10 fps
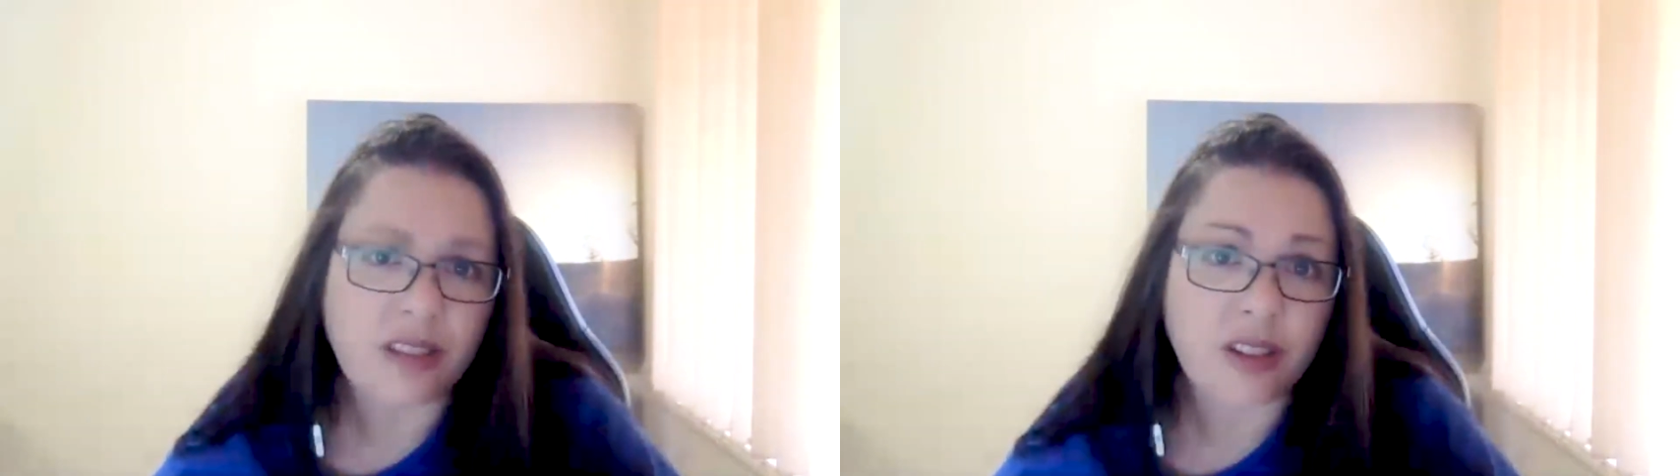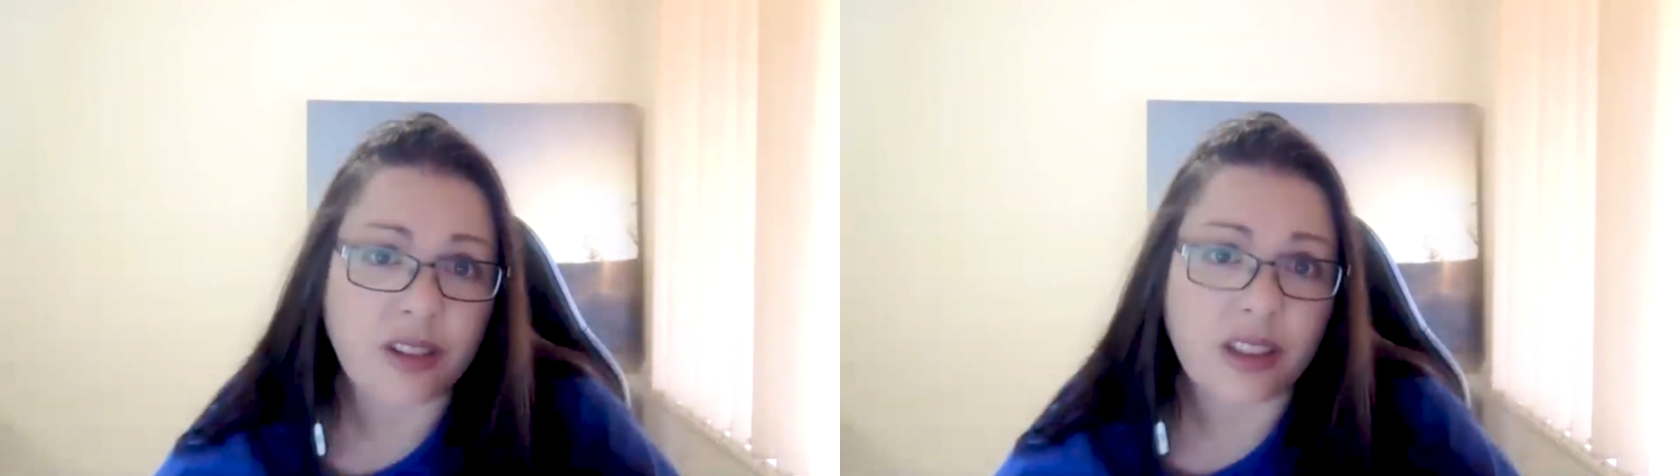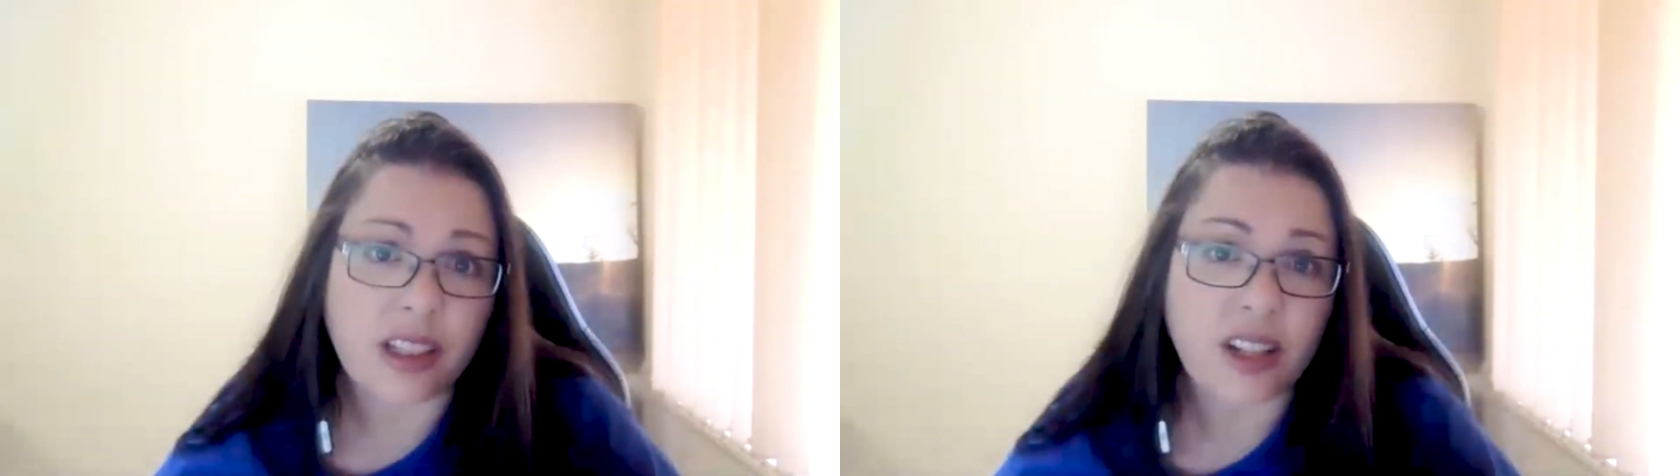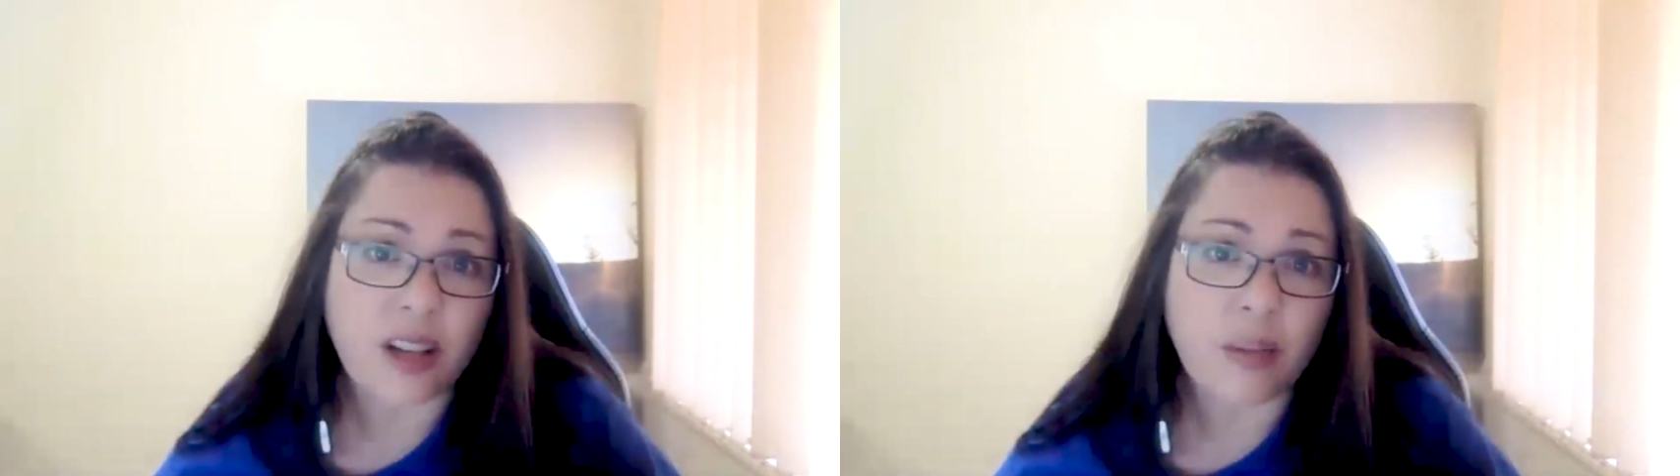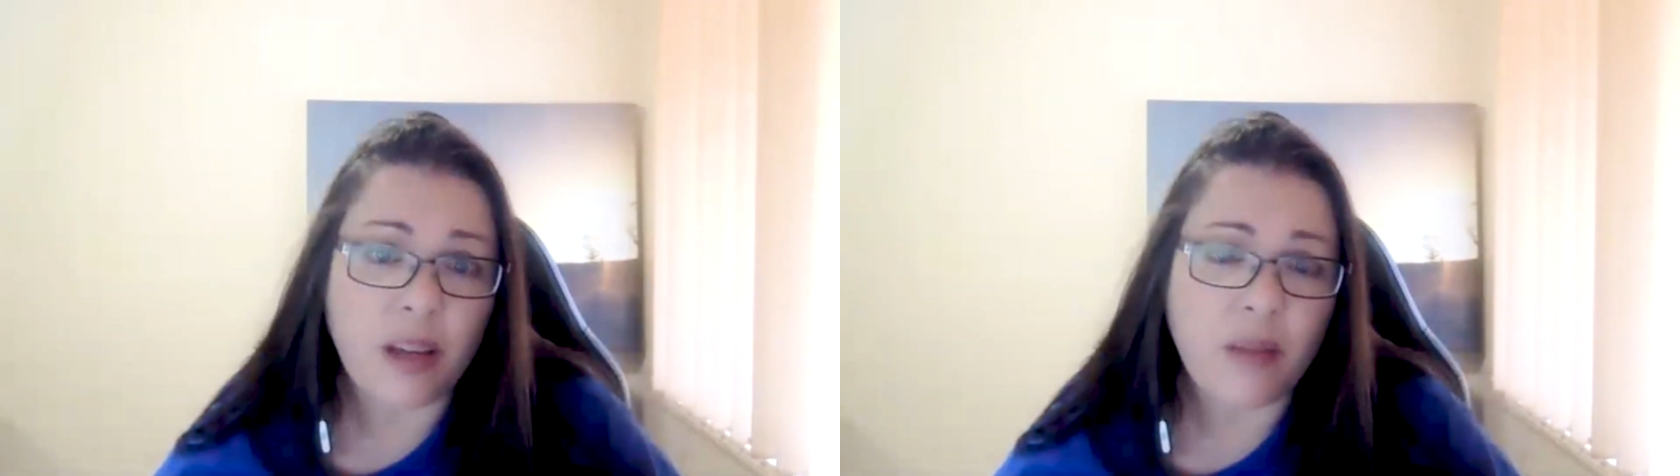the new
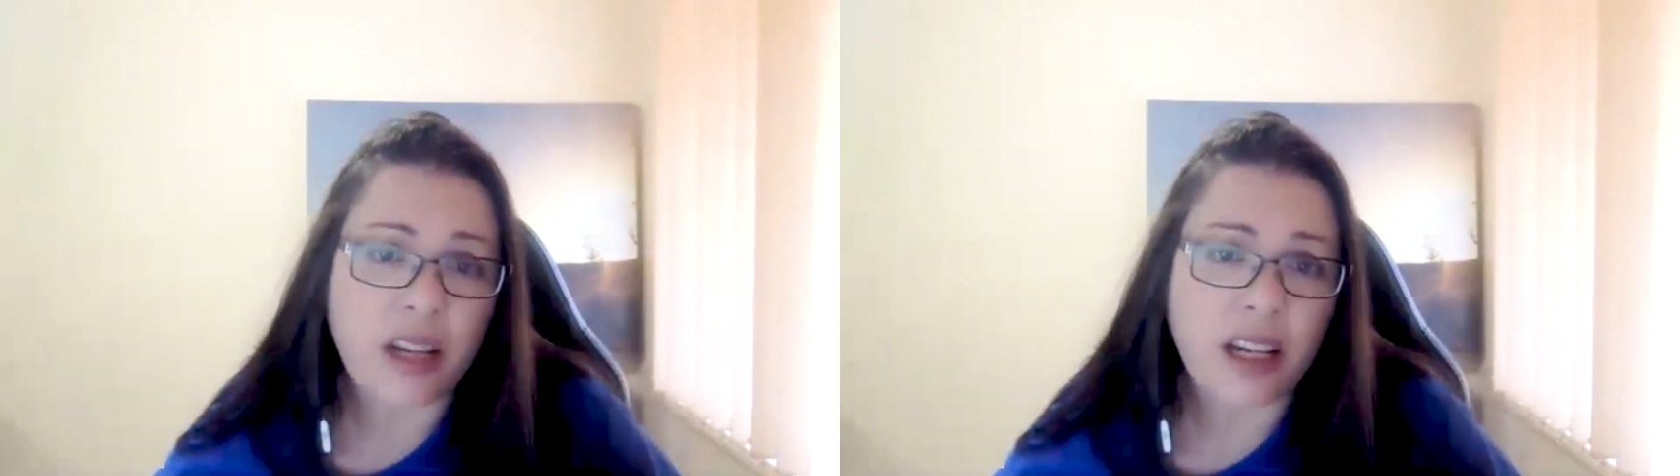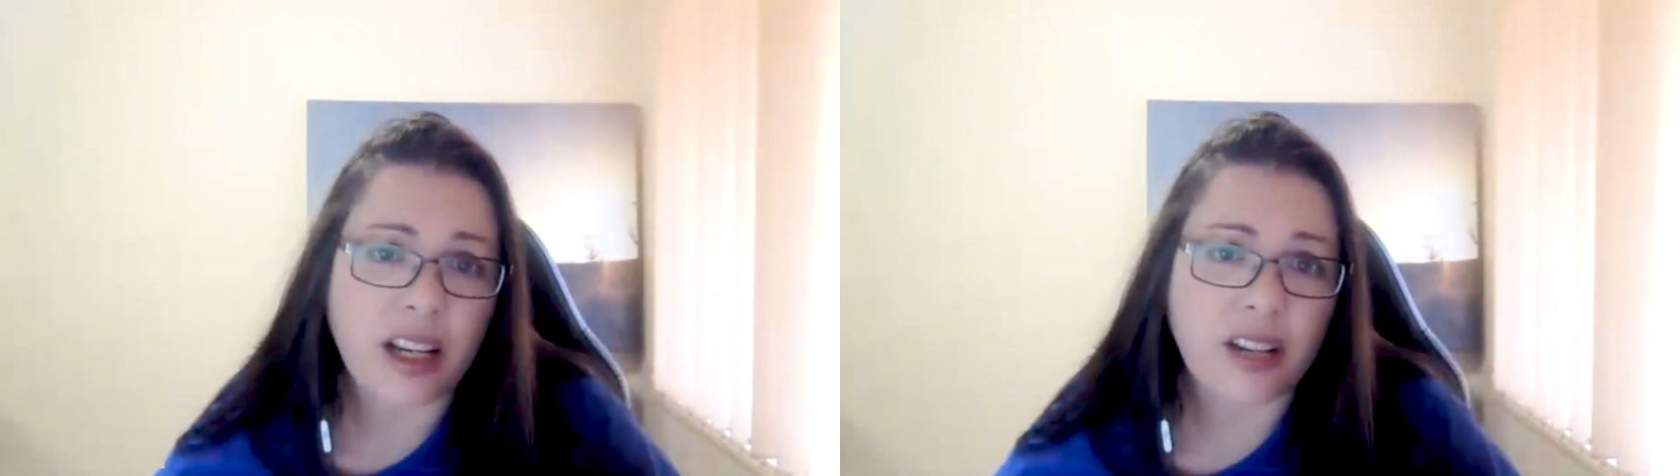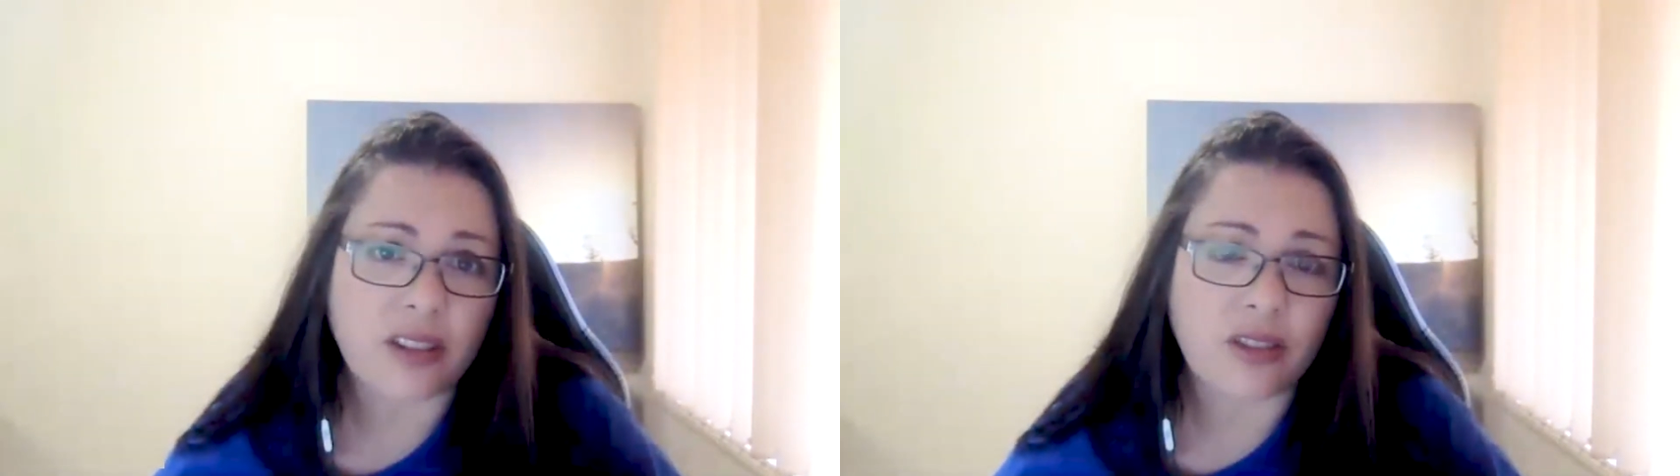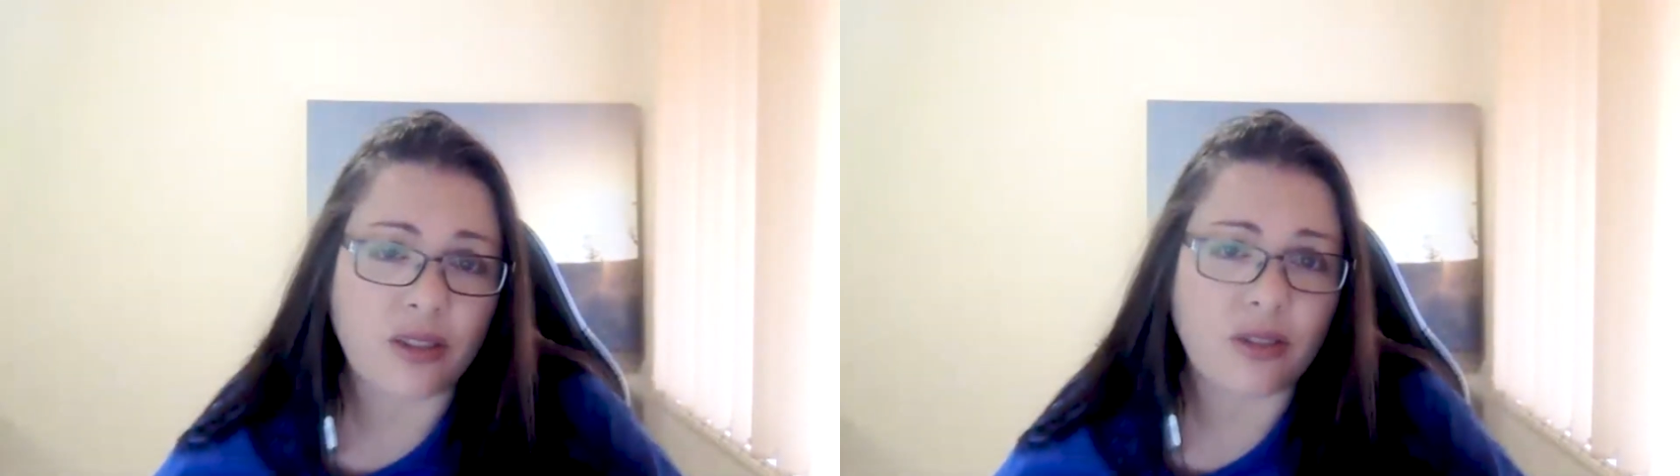CGRP medications